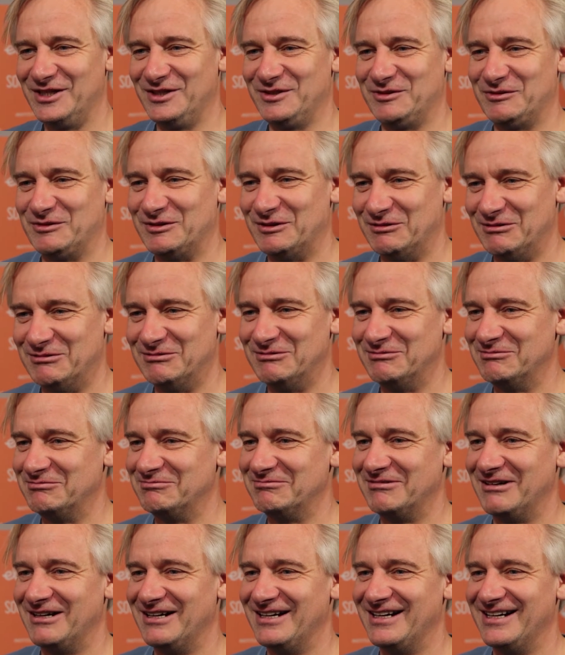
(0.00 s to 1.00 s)

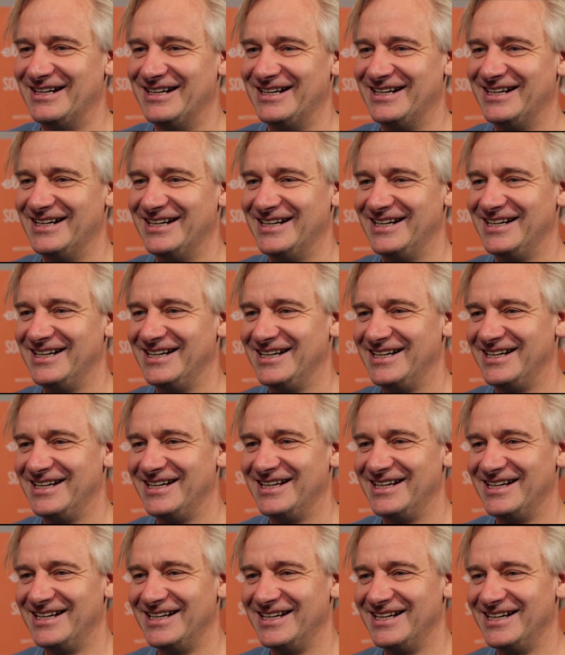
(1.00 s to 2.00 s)
No
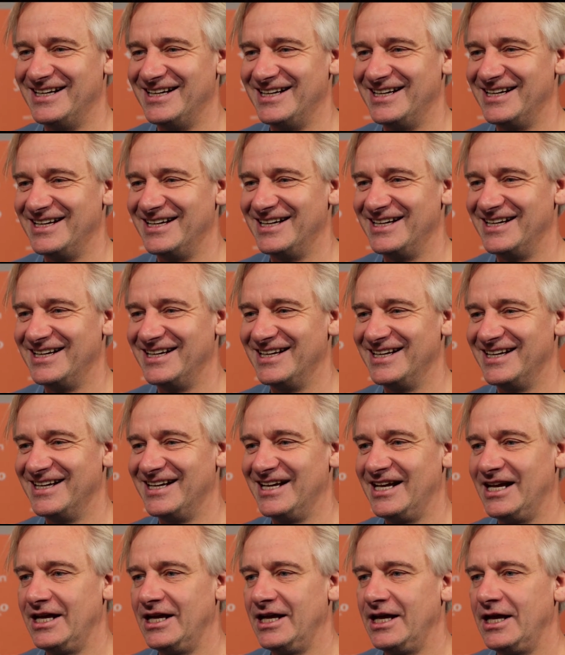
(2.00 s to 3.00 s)
ideas or political
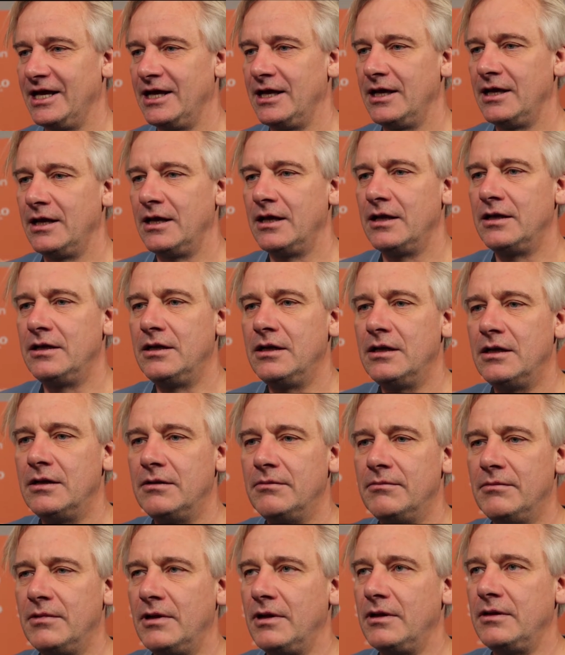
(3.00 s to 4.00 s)
speculation where we
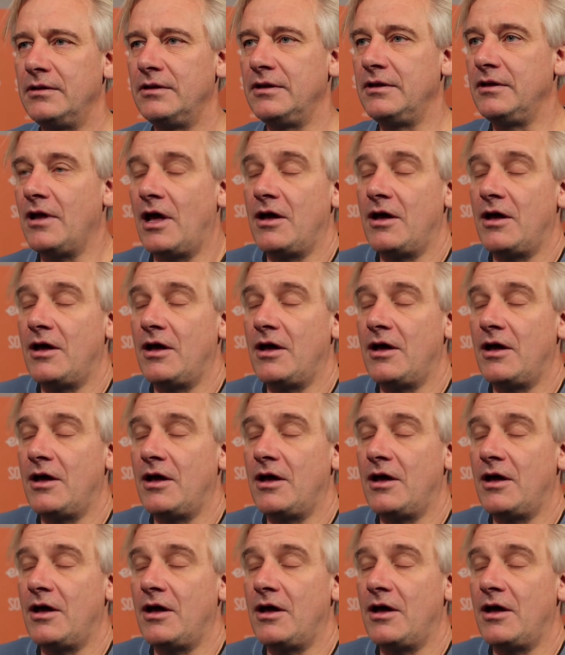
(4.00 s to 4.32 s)
could go.